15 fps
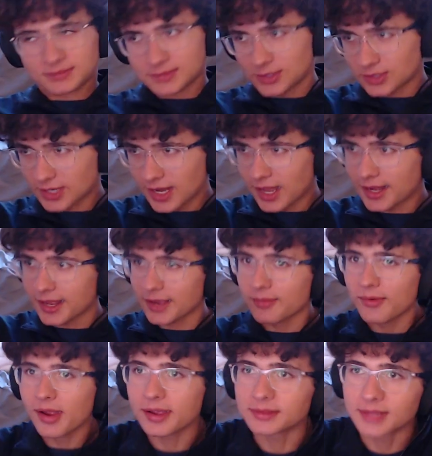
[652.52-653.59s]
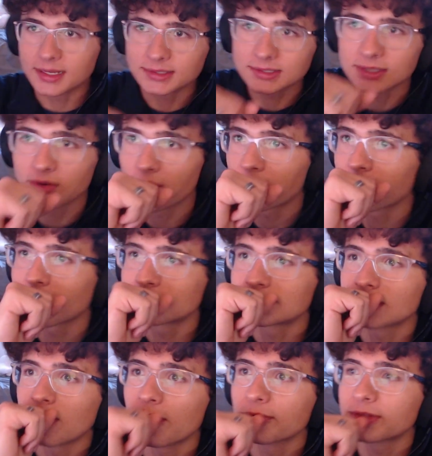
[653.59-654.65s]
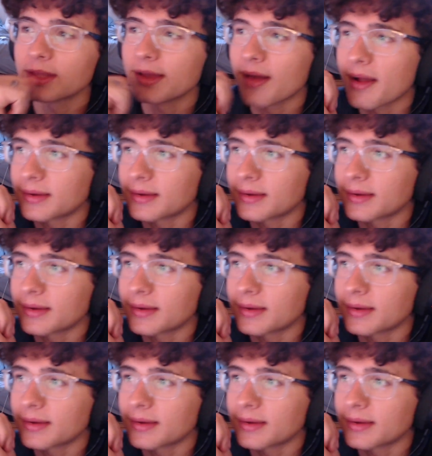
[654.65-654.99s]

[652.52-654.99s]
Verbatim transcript: You're goddamn in right. Universal that's the, chess that's game. That's the whole thing.